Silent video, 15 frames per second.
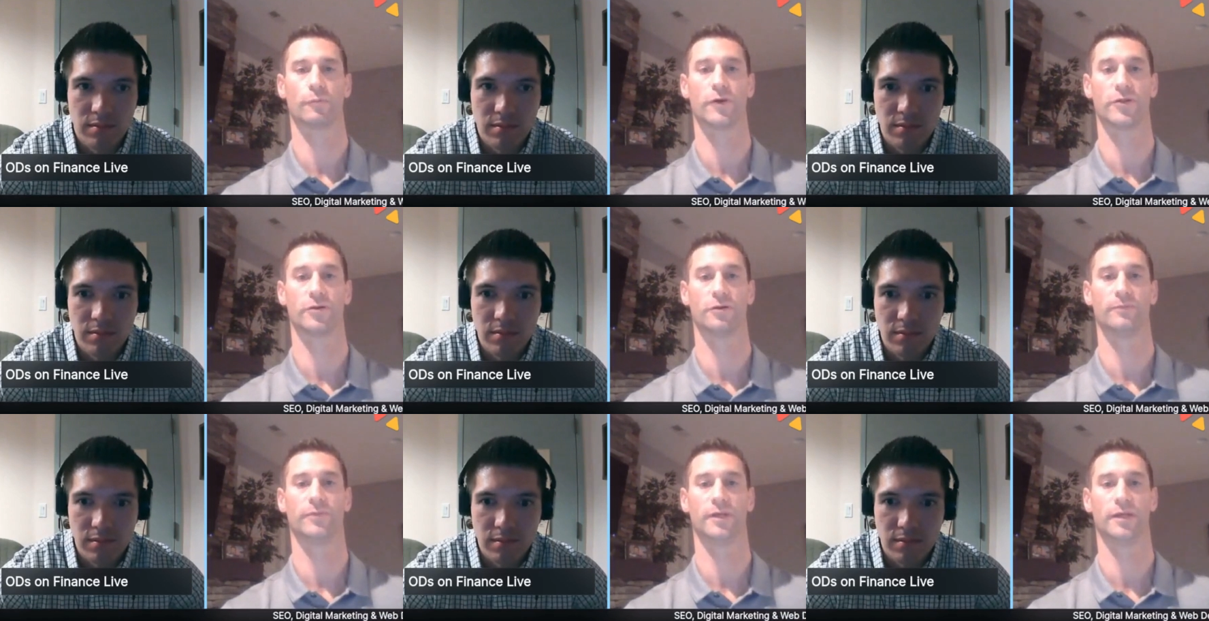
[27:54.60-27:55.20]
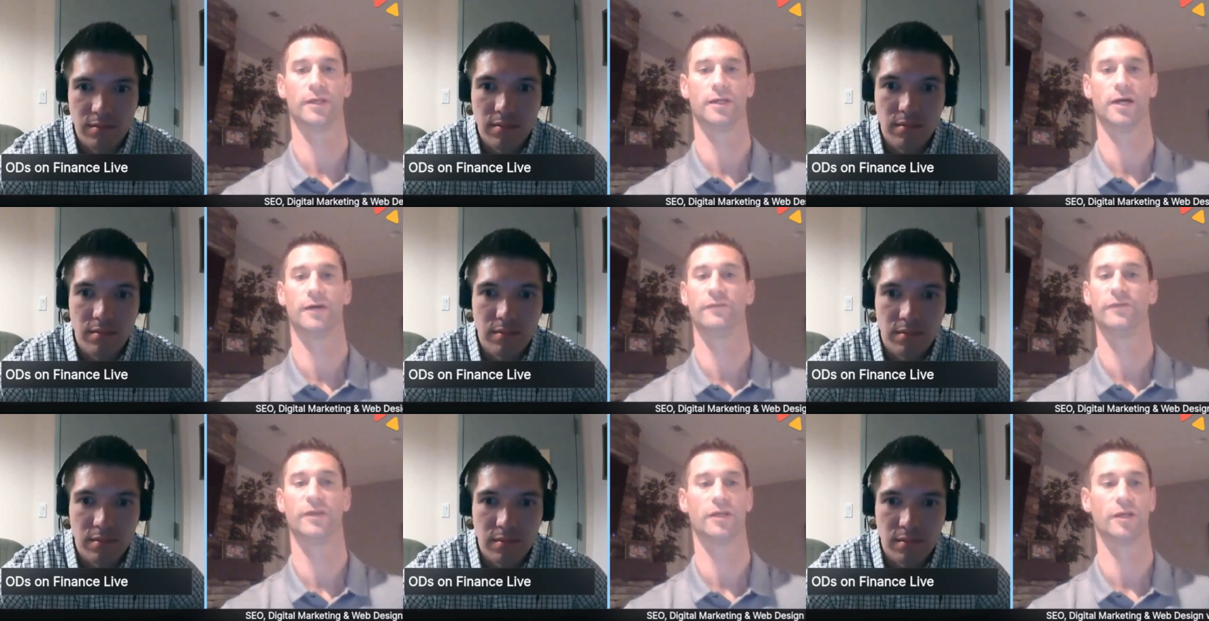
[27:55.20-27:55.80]
Speaker 1: whether it be a
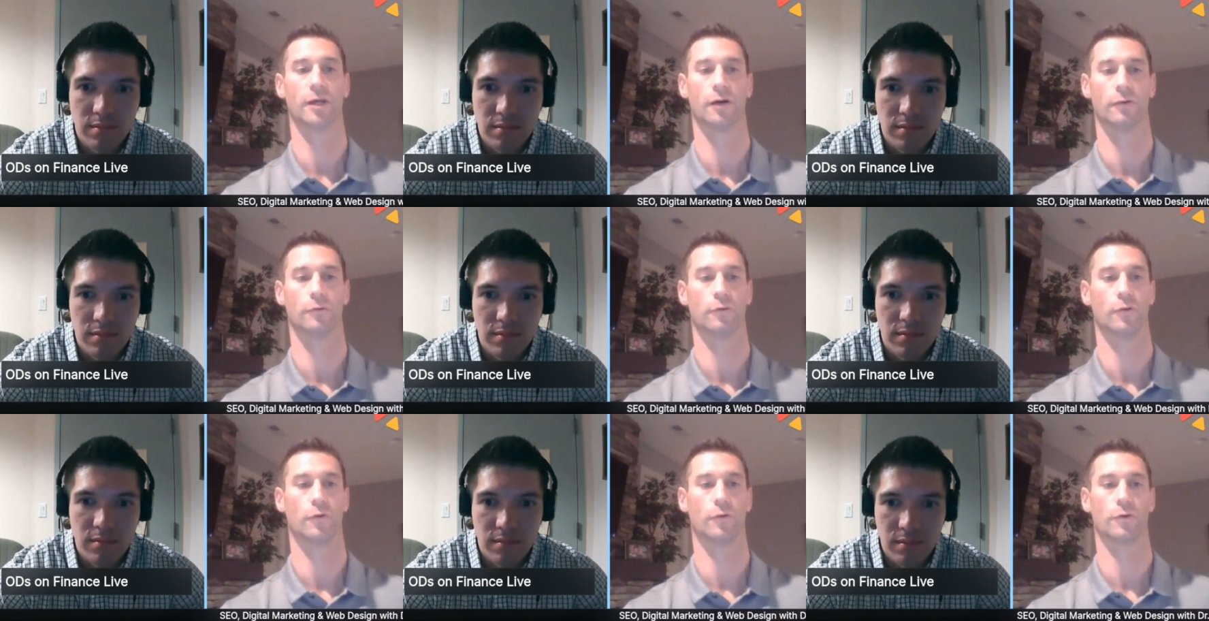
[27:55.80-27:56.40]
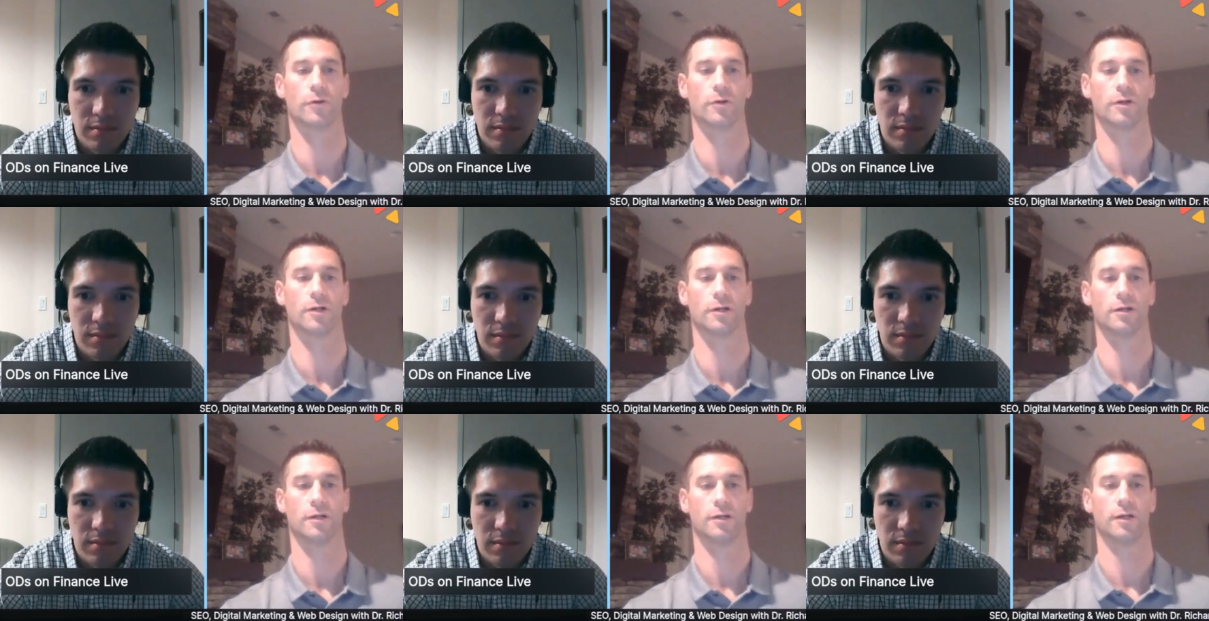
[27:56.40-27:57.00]
video
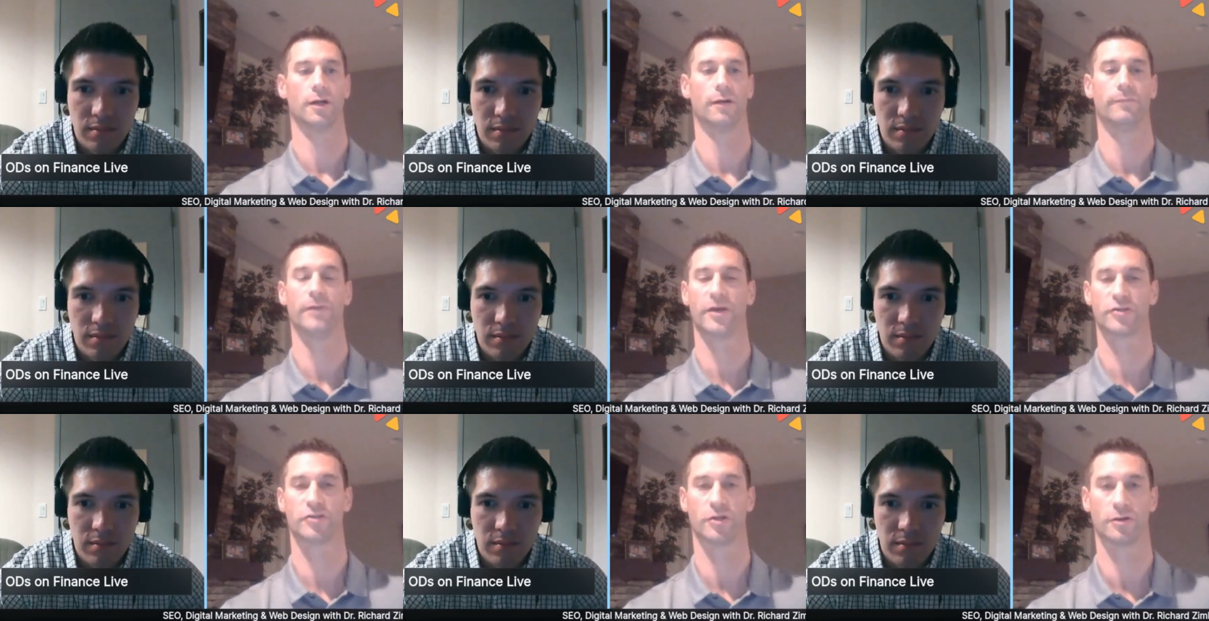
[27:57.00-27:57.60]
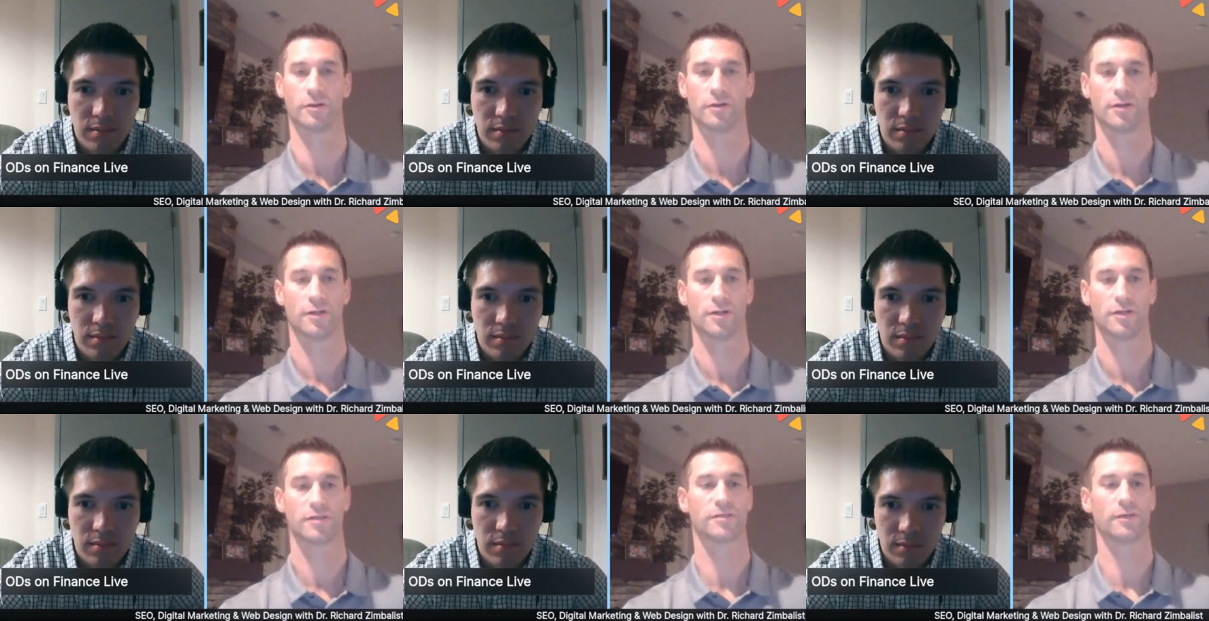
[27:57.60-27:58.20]
or a picture,
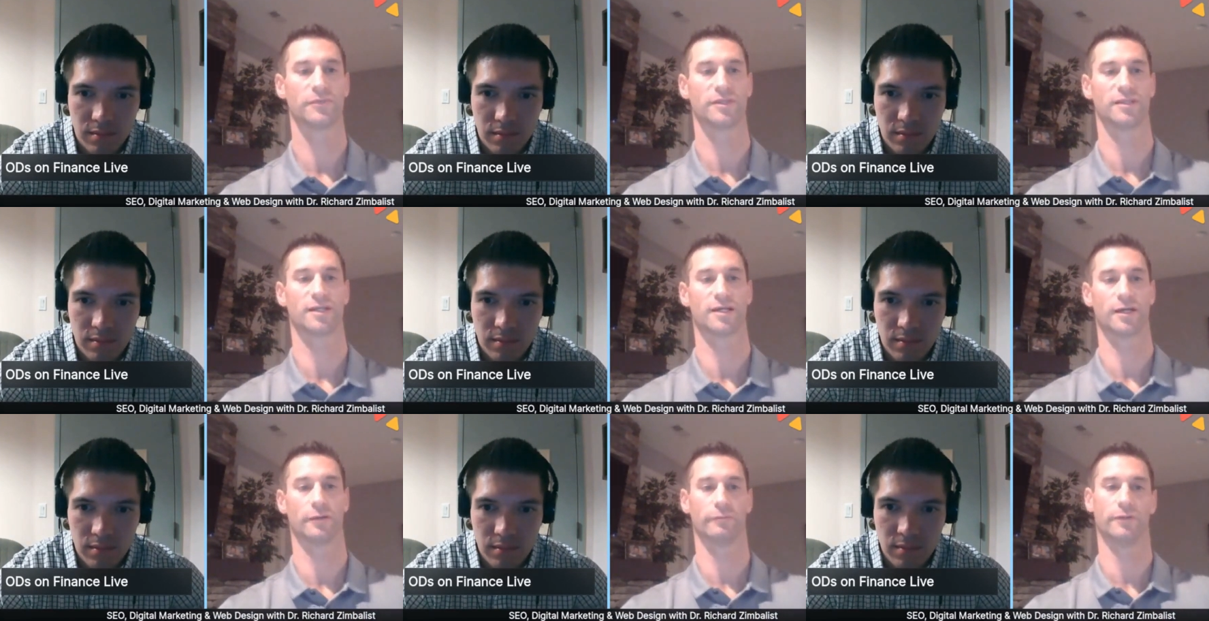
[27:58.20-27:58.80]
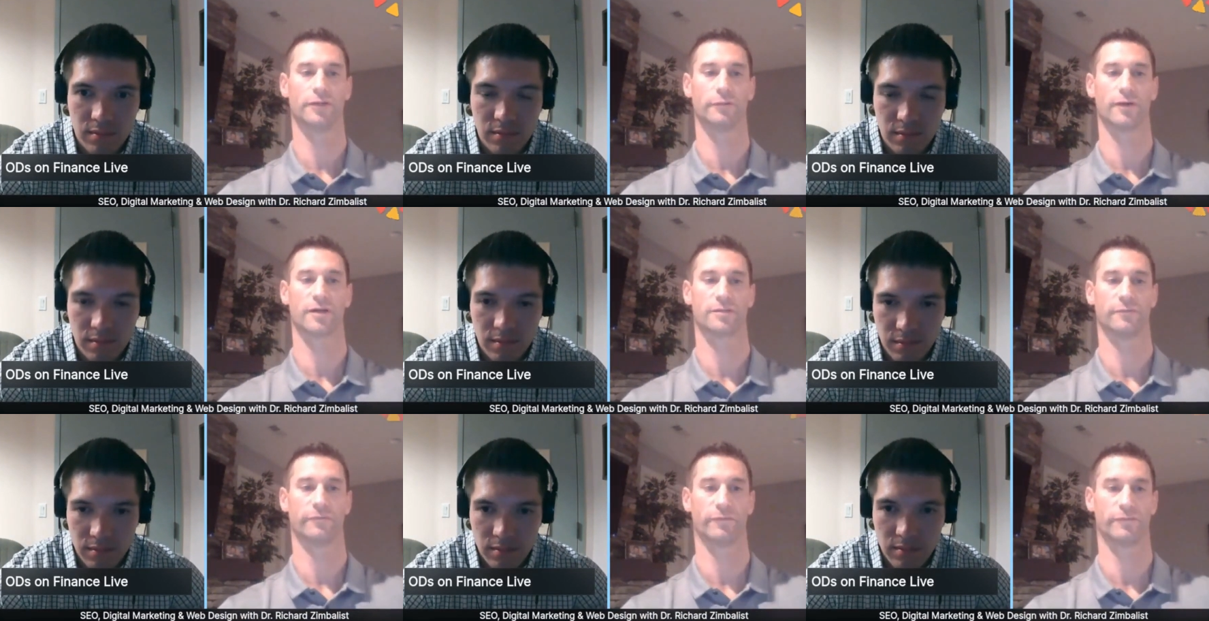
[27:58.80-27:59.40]
something that kind of redirects
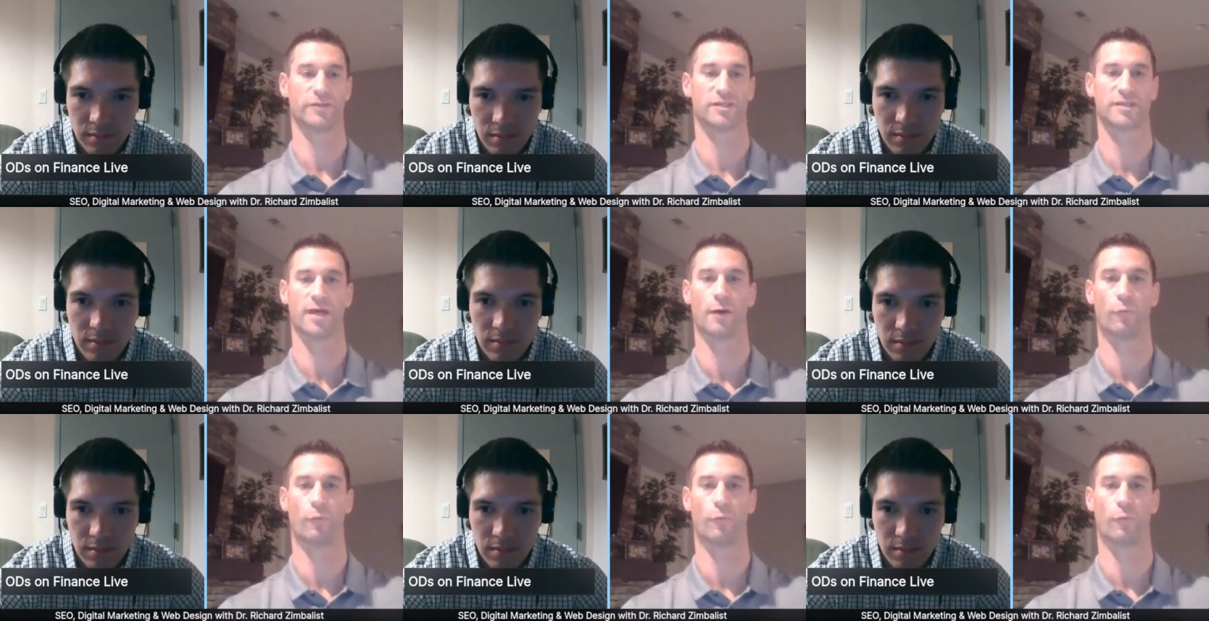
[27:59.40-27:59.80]
them from just that